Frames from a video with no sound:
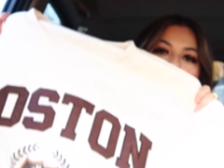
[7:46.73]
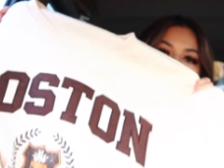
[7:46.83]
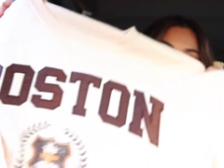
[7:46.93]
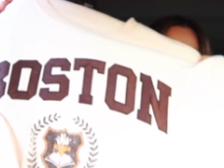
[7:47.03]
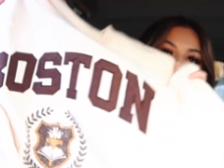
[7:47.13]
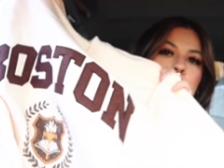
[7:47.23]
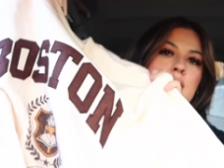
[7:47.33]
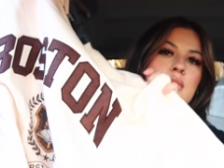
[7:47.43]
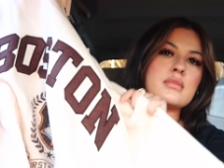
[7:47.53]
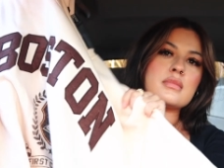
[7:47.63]
cute.
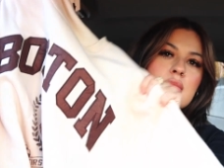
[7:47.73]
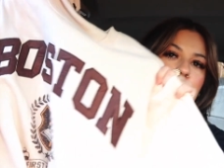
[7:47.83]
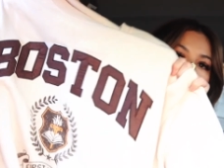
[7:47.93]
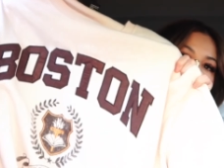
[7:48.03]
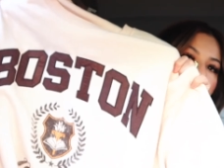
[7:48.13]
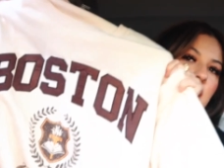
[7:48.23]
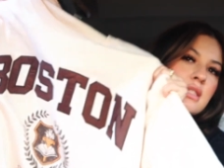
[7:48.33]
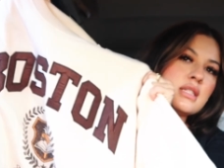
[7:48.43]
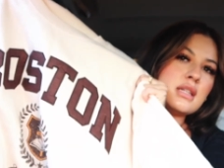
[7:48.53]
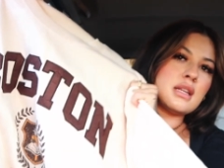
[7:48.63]
This is
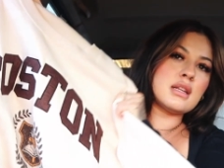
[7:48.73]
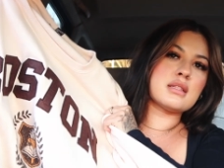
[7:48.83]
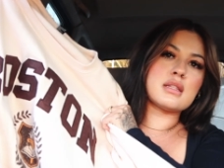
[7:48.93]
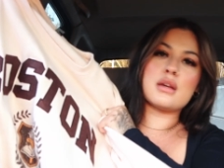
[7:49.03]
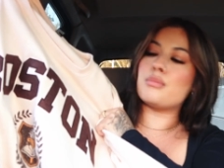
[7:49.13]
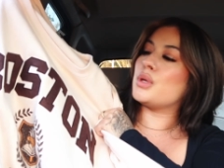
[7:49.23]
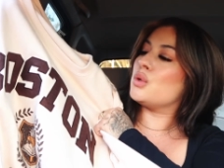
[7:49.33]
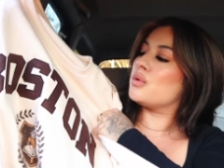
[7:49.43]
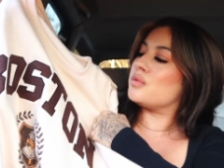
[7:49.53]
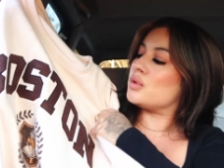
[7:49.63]
Boston, and it's a
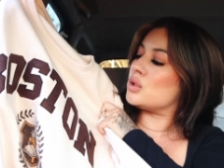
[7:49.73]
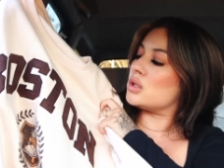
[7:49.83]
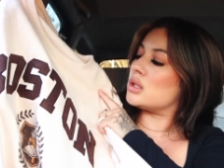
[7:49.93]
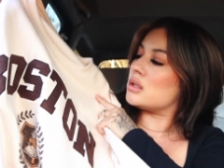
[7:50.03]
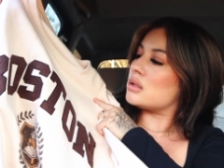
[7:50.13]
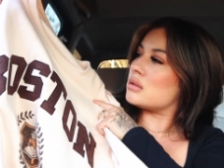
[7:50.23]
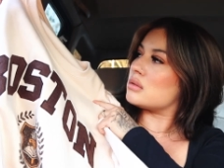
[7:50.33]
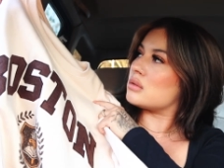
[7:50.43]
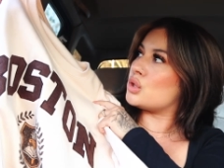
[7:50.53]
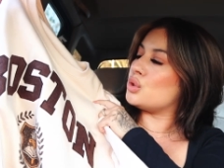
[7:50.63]
beautiful
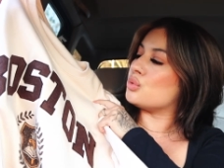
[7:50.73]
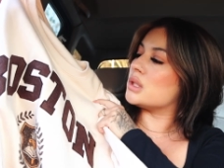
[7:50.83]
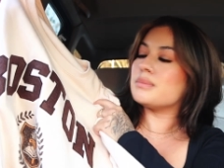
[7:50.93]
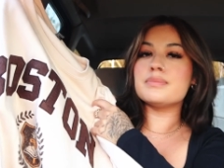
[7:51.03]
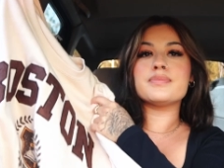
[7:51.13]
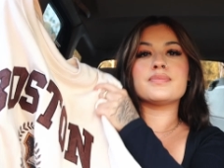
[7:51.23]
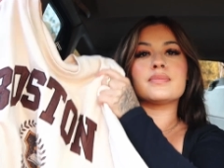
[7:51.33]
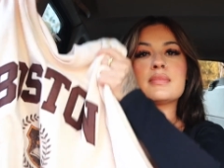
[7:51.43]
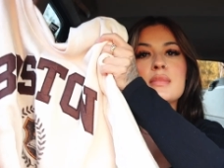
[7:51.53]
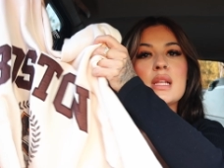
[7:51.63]
nude.
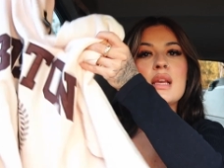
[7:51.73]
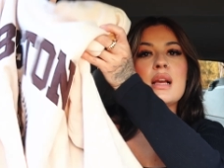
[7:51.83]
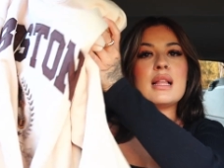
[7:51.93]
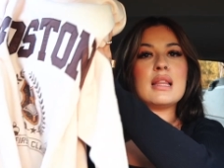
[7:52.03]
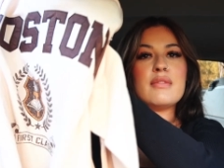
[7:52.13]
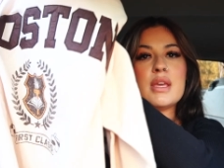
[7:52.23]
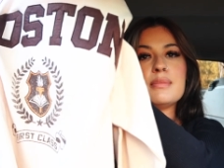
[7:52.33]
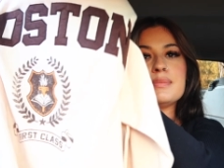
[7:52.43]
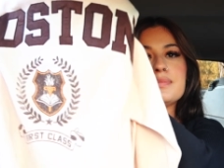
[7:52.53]
I love it.